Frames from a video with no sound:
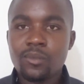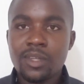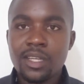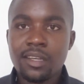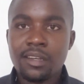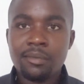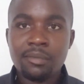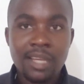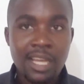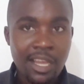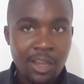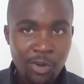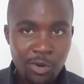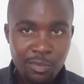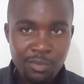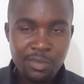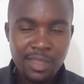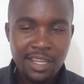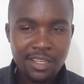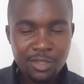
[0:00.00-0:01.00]
I
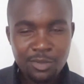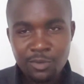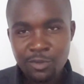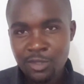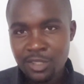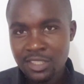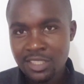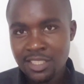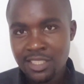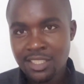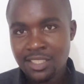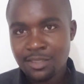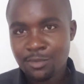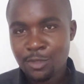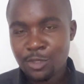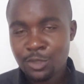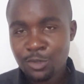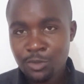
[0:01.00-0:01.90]
hope that was